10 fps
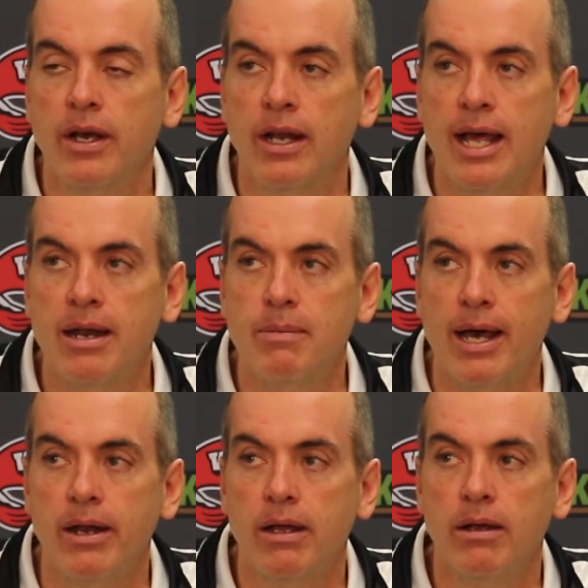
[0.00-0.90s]
a lot
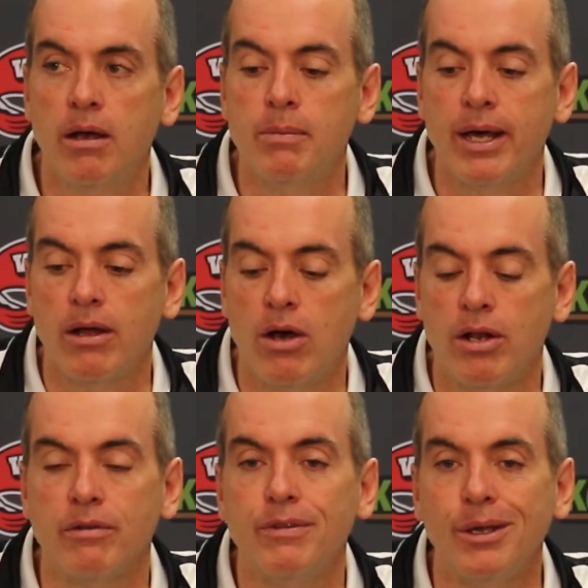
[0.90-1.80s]
about about
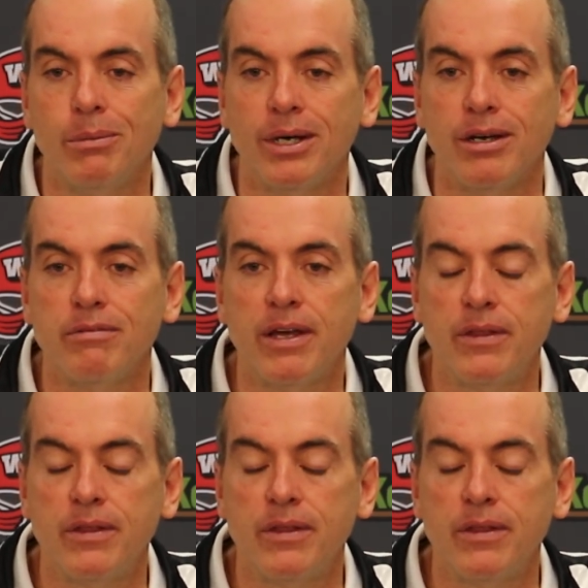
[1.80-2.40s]
all of the above.